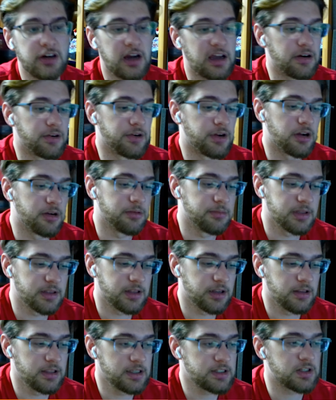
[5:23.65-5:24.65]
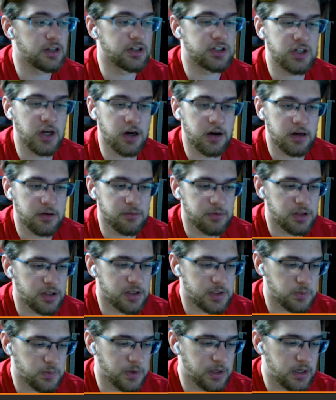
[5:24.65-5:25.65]
I don't know. But at least they're starting with
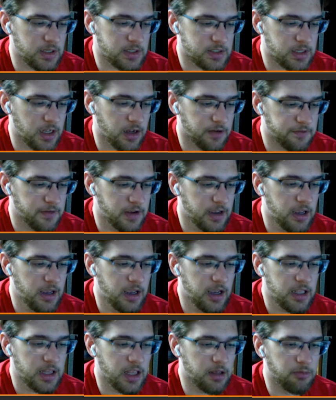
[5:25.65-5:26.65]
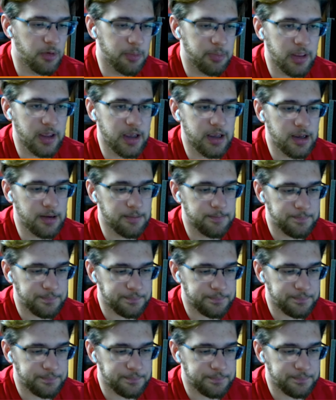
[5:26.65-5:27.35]
this windy stuff. Then we'll play it.